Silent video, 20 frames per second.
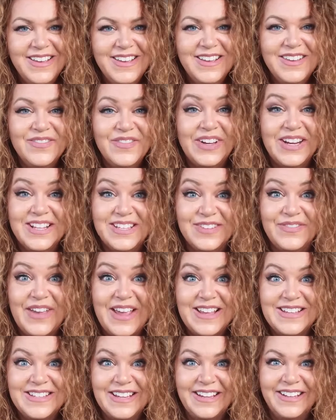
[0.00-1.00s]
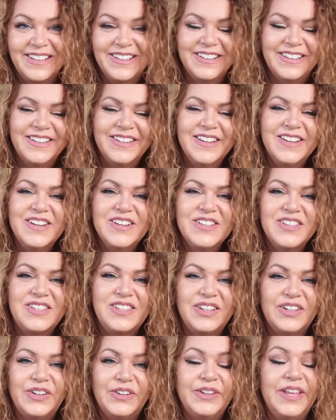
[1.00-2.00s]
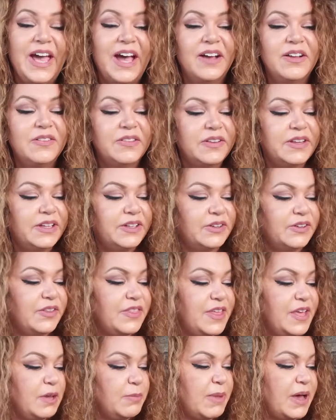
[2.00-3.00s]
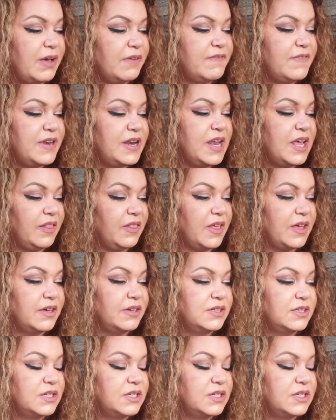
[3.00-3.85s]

But it's amazing. So yeah, little thing about vanilla.